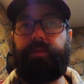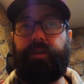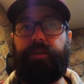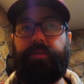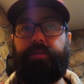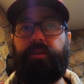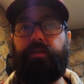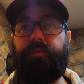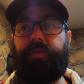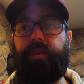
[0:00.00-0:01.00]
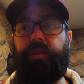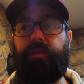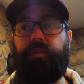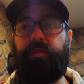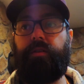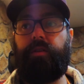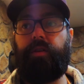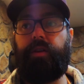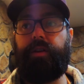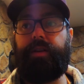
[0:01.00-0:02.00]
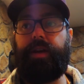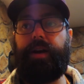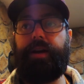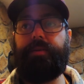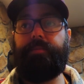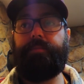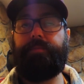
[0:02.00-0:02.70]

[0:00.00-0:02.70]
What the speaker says: to dissolve the dye.